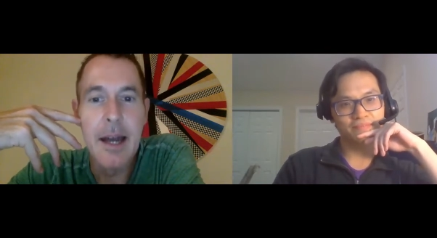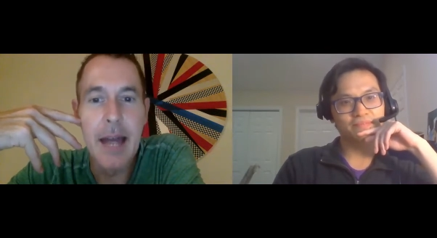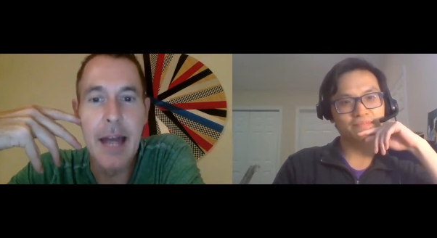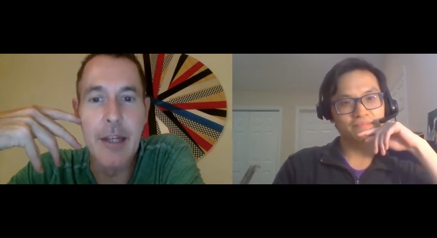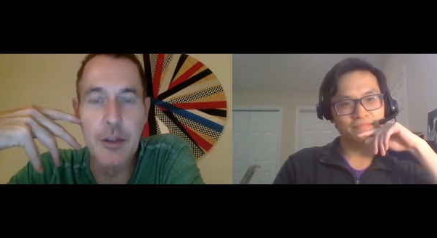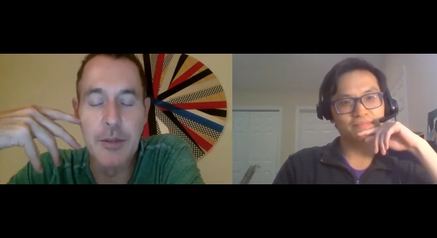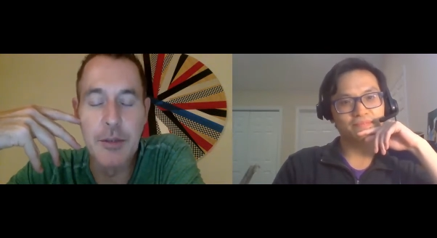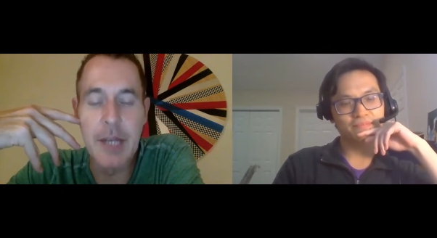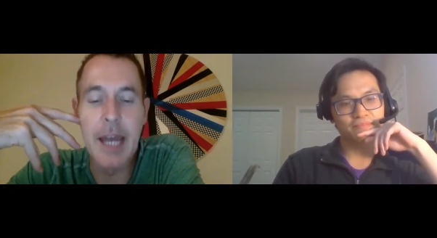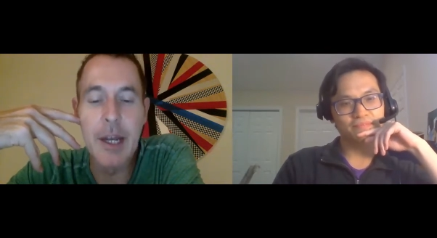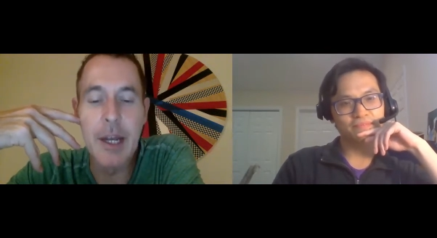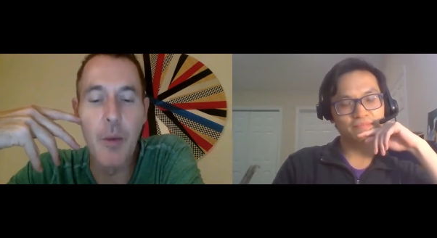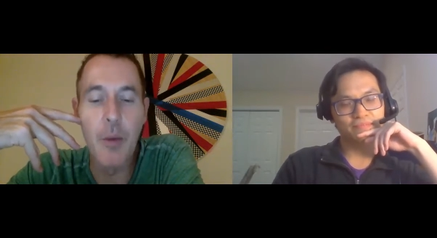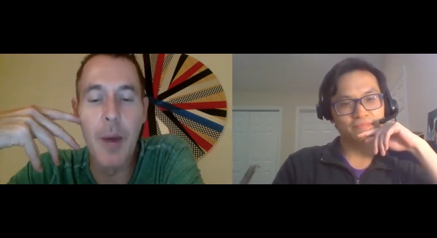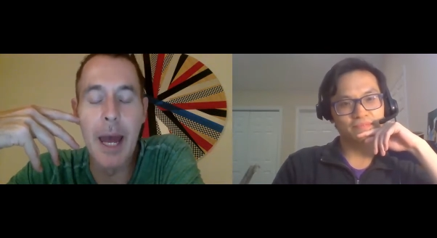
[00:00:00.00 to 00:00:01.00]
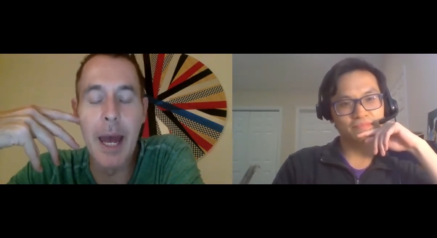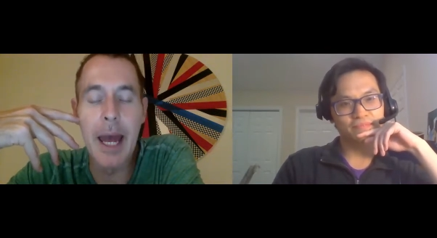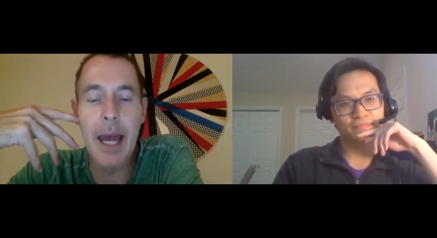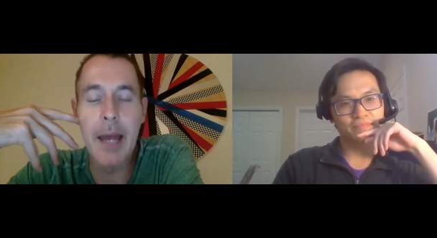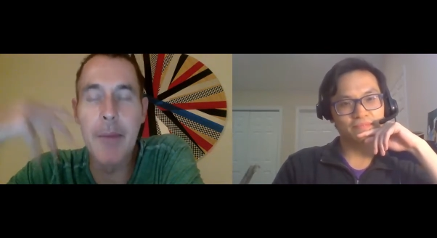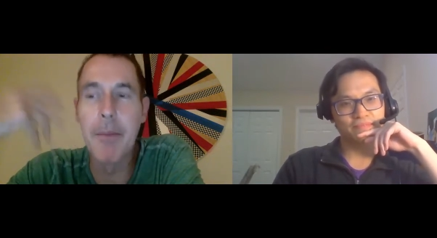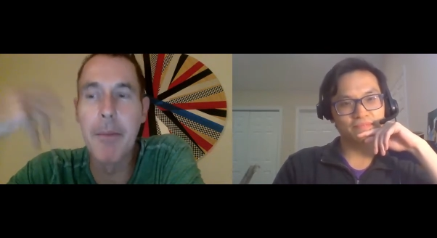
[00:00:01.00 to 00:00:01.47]
Speaker 1: and you take
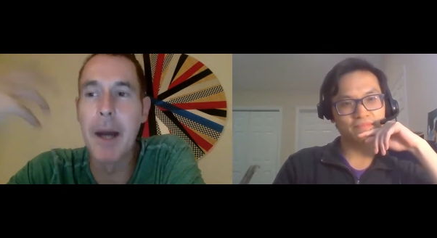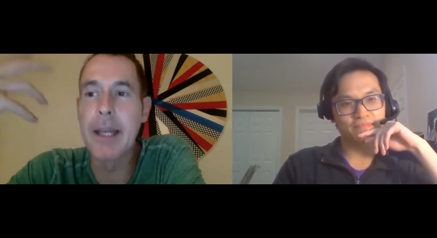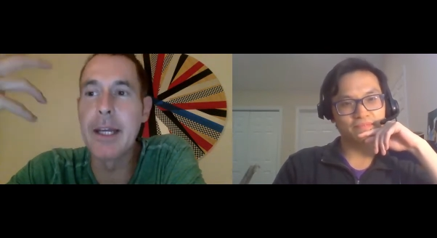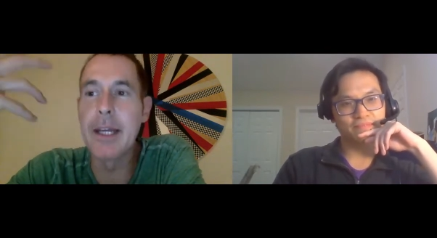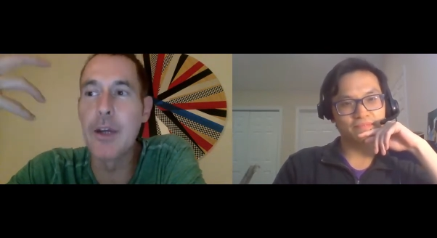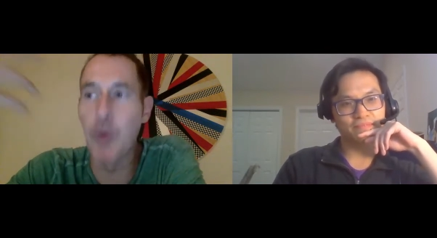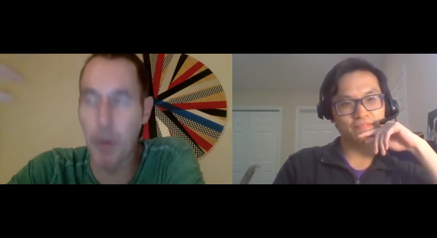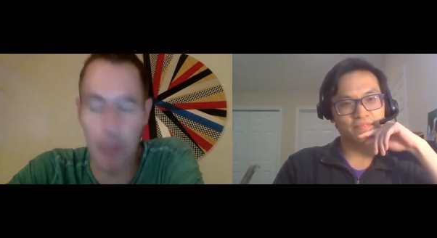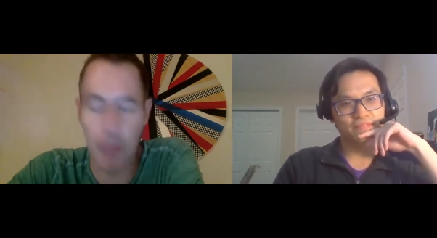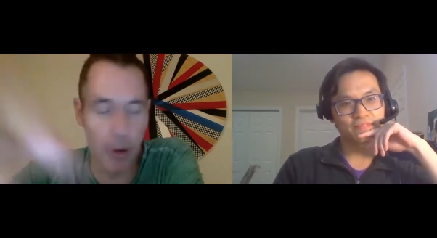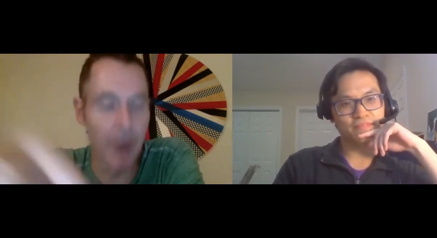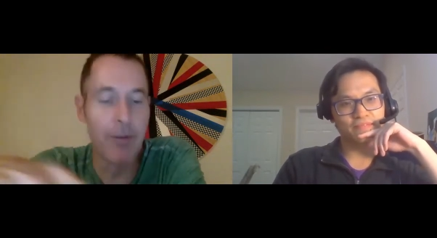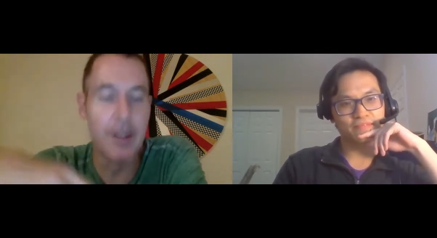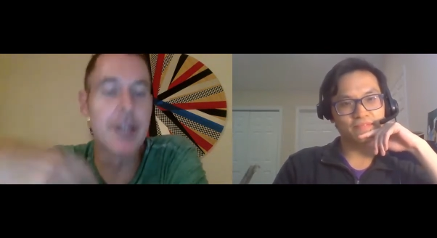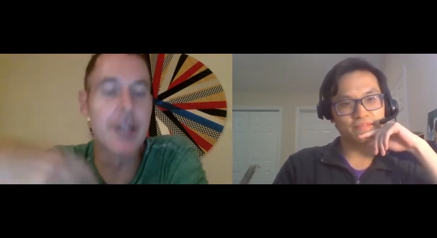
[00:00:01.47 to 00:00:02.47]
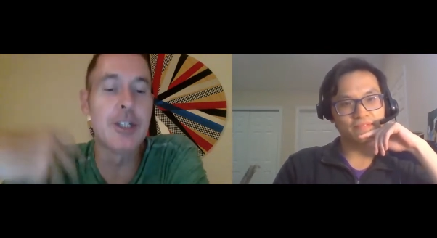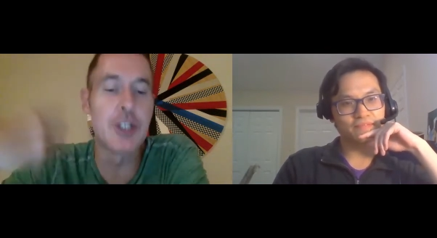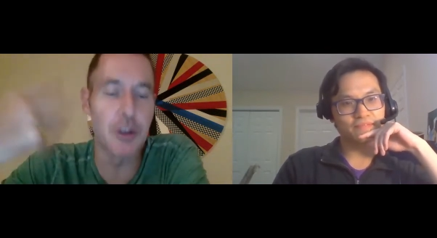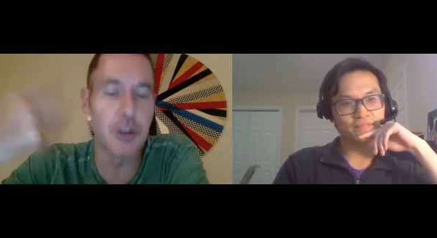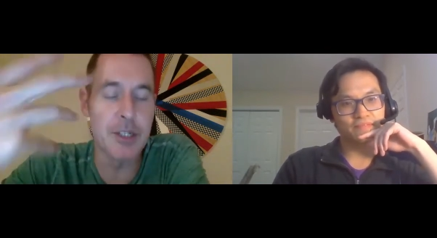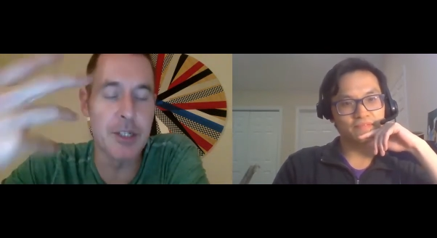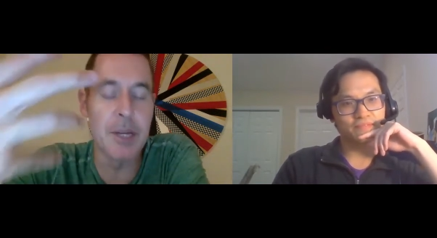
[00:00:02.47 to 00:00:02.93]
away money or privilege
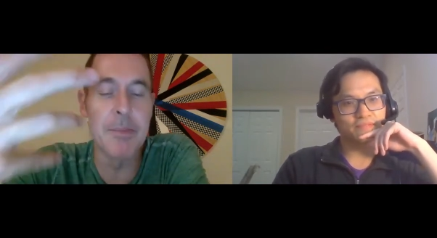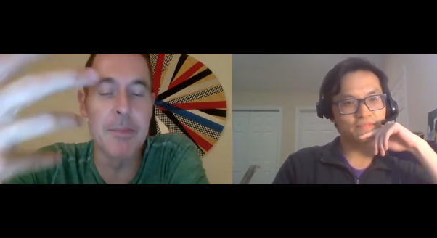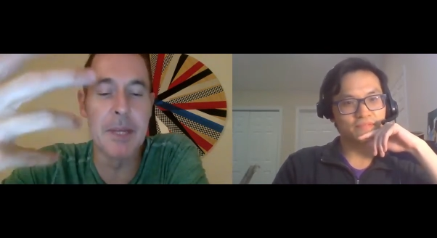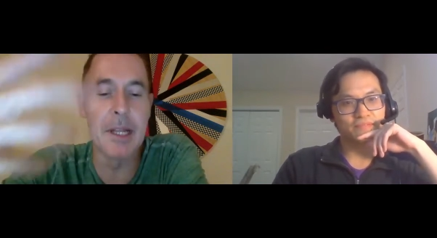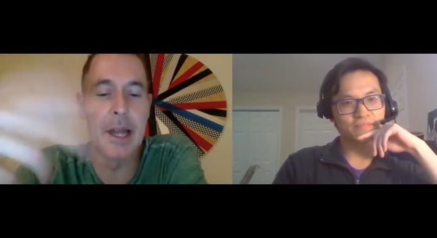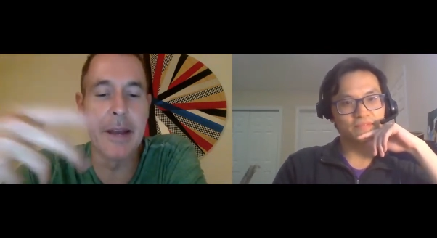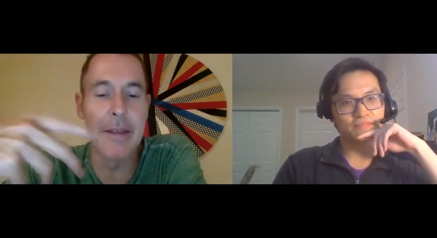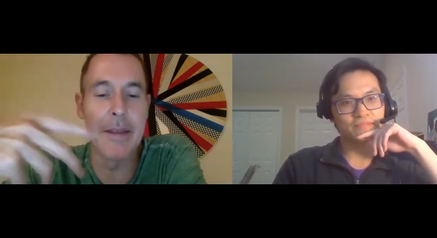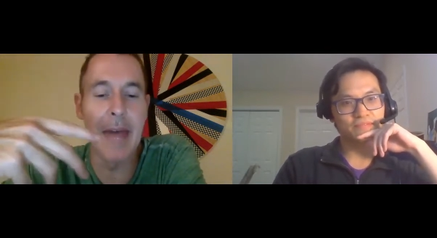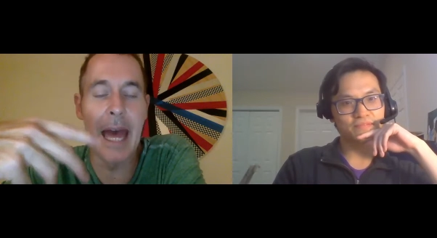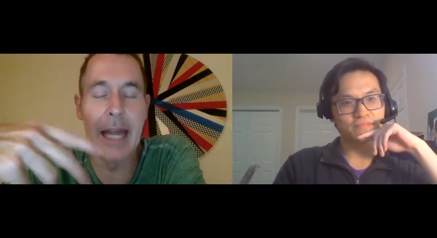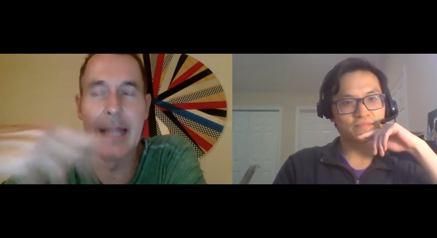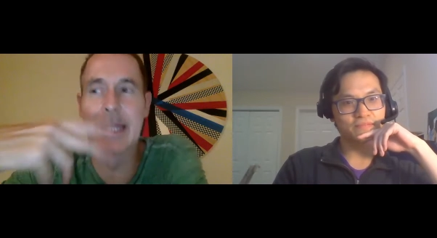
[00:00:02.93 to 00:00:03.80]
or something like that,